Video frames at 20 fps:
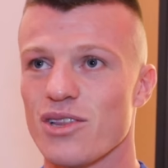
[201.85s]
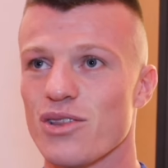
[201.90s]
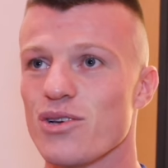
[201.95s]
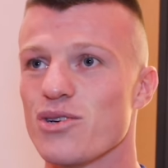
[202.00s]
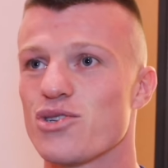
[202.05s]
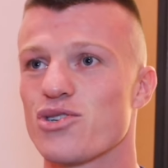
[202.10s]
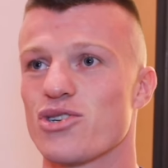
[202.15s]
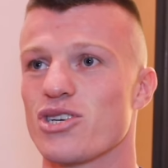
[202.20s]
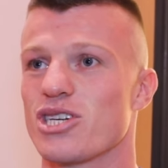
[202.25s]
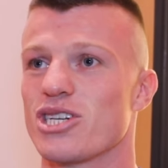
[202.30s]

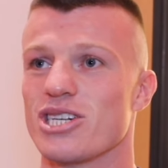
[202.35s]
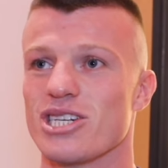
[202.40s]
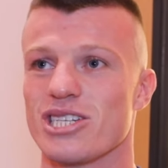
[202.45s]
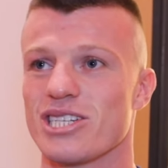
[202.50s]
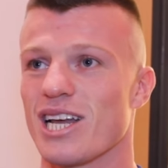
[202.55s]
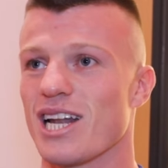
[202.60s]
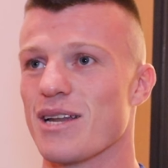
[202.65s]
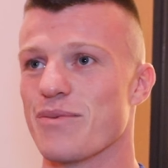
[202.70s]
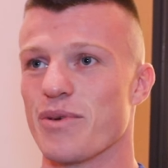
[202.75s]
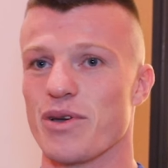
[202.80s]
nutritionist
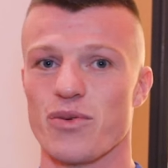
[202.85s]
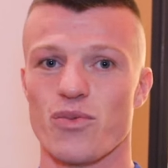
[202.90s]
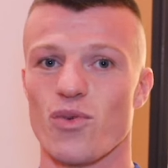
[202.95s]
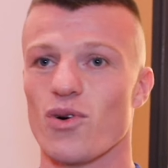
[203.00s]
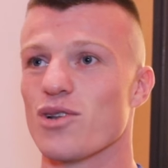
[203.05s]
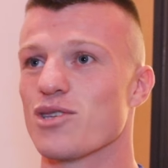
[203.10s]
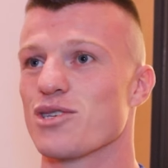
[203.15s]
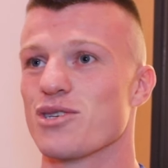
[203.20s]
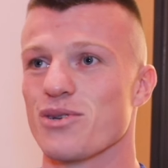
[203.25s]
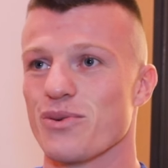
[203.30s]
telling me
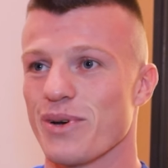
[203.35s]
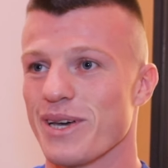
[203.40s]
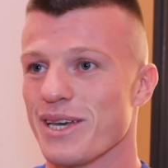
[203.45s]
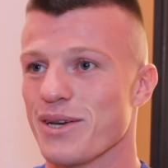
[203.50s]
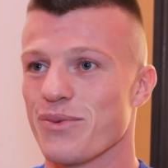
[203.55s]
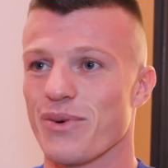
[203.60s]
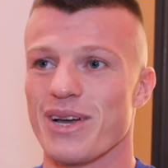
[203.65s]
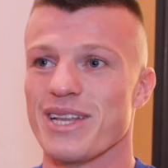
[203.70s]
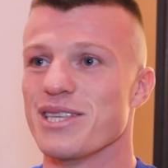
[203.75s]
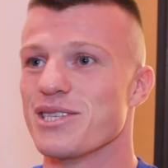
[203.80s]
what to
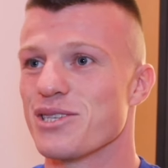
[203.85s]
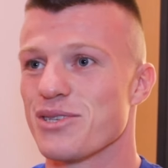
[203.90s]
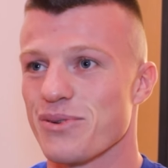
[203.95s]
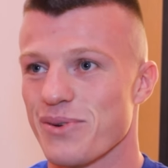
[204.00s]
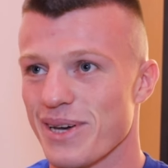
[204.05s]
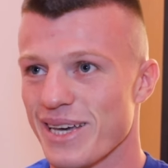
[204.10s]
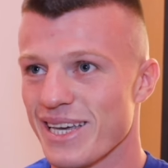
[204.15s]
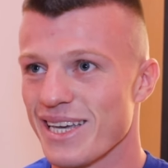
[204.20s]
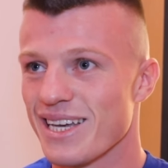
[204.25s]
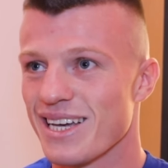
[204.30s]
eat, when
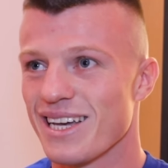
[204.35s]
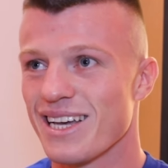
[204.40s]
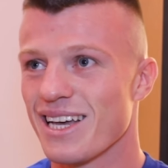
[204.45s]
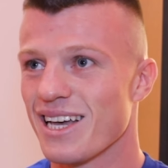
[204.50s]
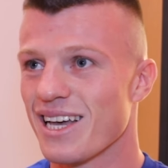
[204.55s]
to eat.